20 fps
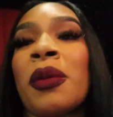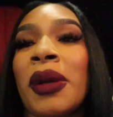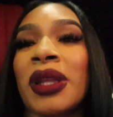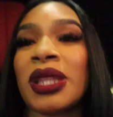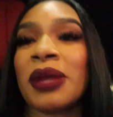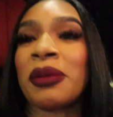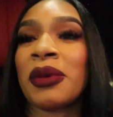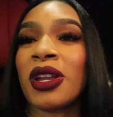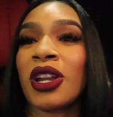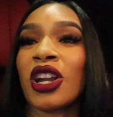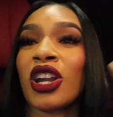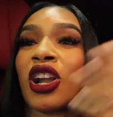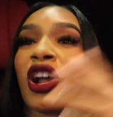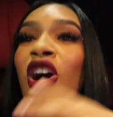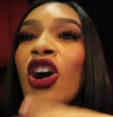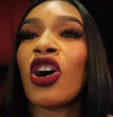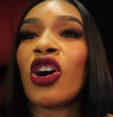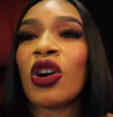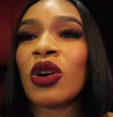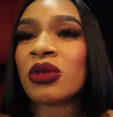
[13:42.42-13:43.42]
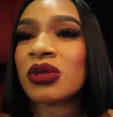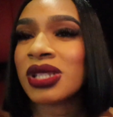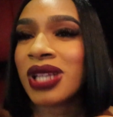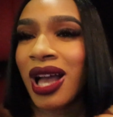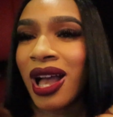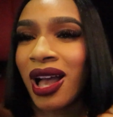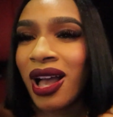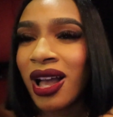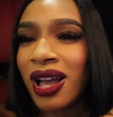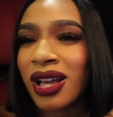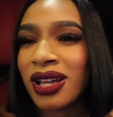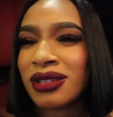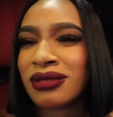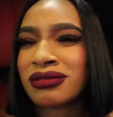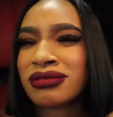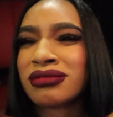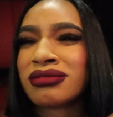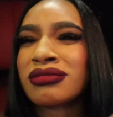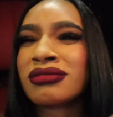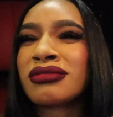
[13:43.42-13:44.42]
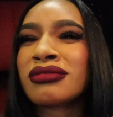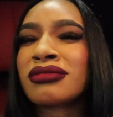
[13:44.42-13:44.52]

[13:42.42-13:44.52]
We about to be there the whole time.